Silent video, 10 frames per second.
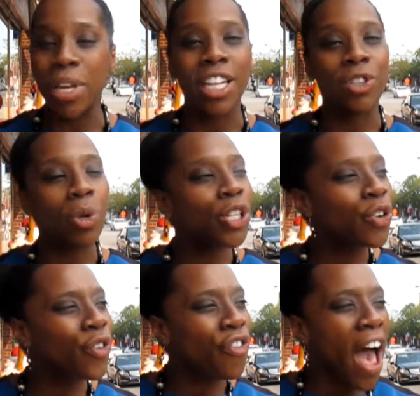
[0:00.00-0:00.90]
because what
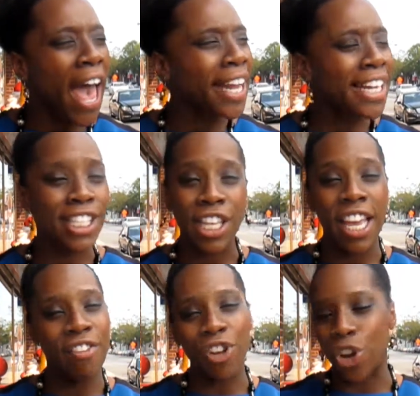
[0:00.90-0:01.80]
you'll find is
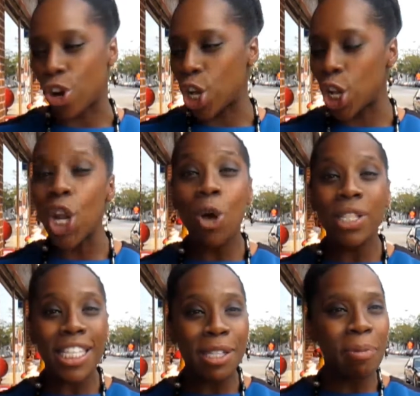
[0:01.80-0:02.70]
even your
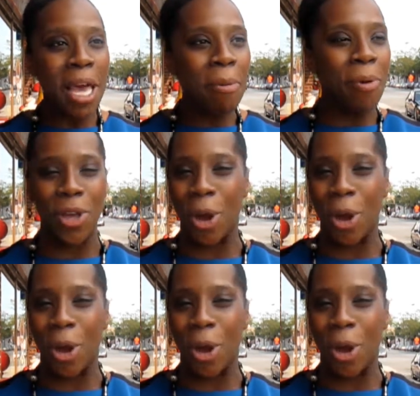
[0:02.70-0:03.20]
closest people,